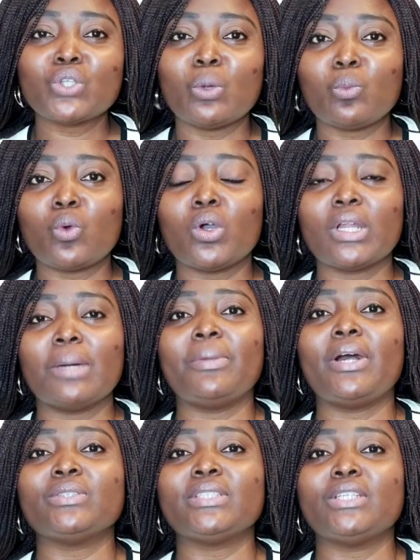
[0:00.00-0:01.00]
someone. I'm
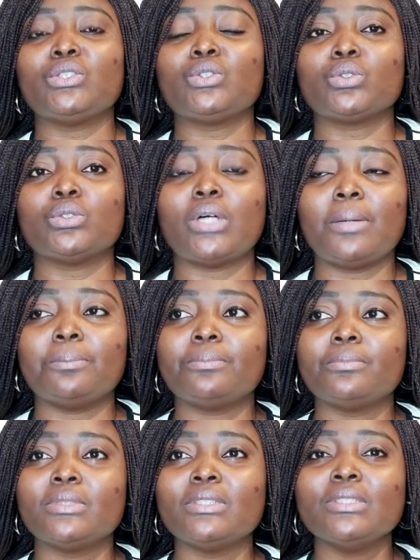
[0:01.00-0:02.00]
out here to
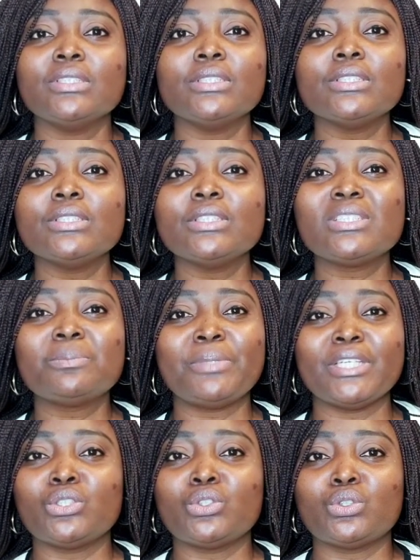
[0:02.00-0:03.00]

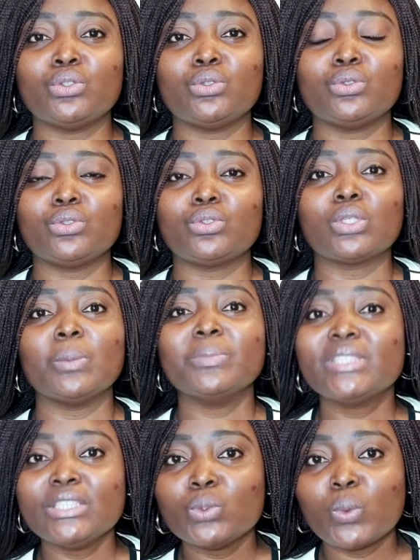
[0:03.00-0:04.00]
speak to some
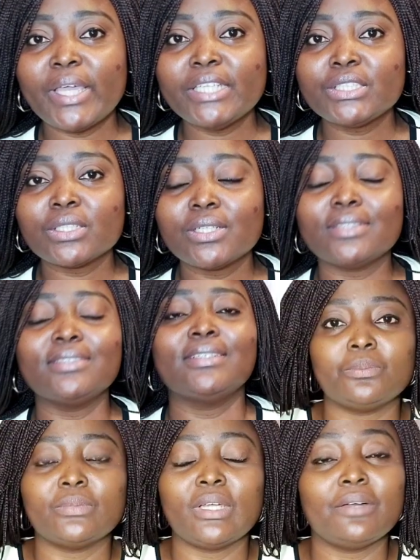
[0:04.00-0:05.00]
situation.
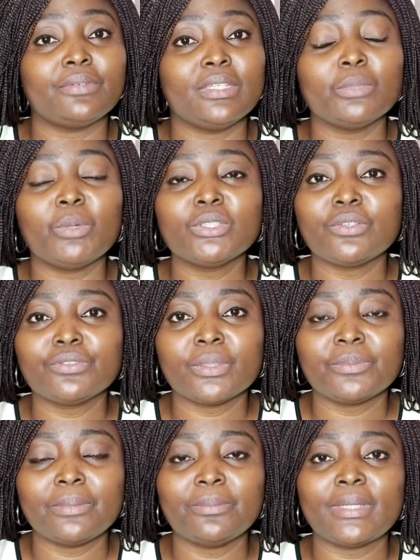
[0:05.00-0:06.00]
In the month of
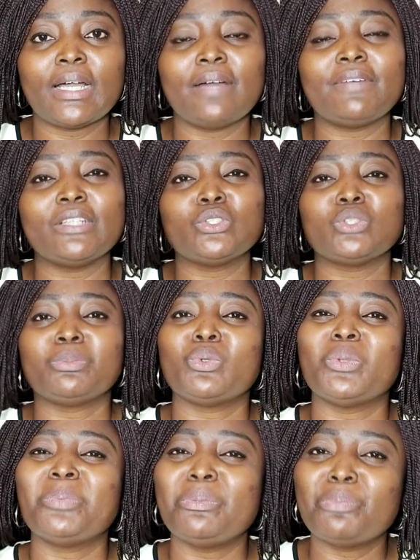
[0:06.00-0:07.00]
September, I've had to speak
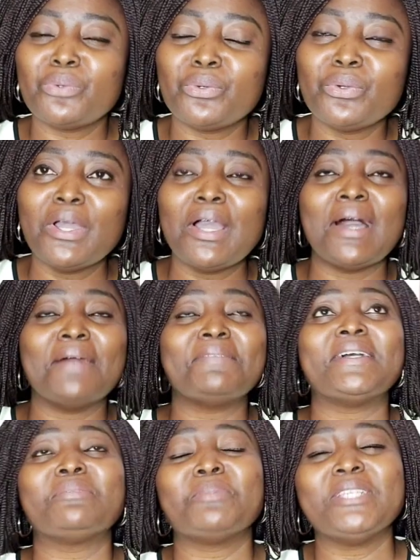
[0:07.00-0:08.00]
with people. I've
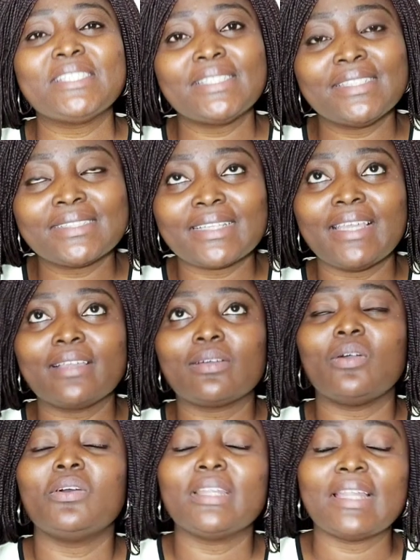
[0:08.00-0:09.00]
had meetings like
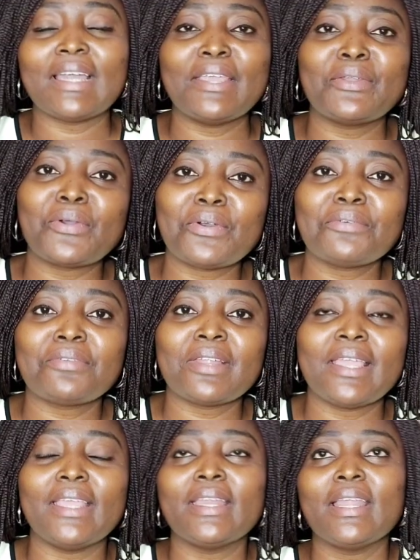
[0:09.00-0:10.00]
online,
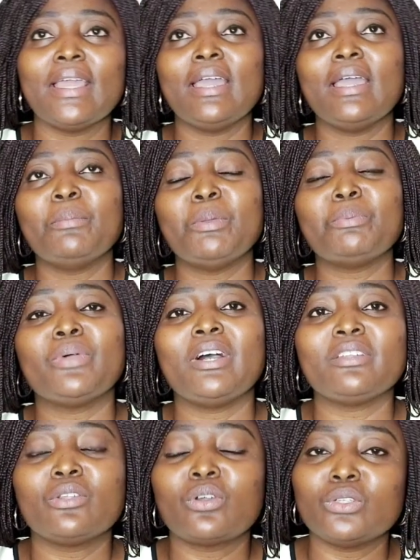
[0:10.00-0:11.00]
offline. People
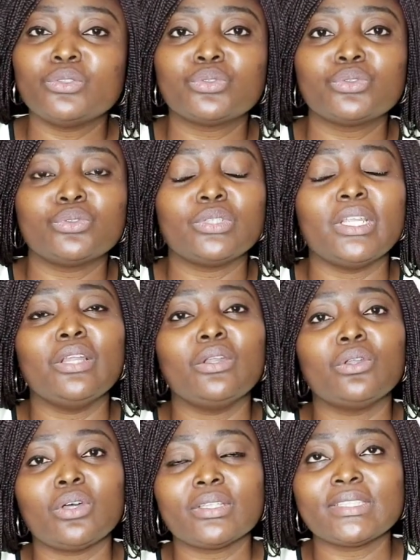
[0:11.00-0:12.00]
had gone through a
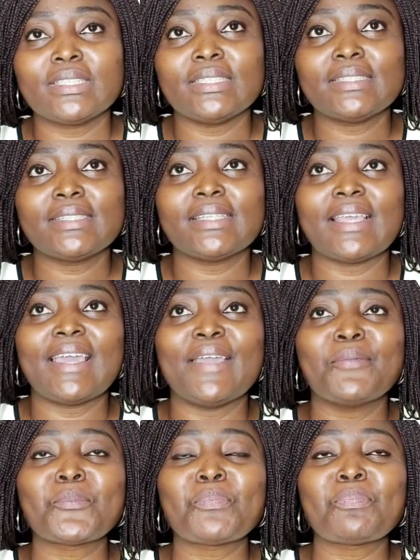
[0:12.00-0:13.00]
lot this year,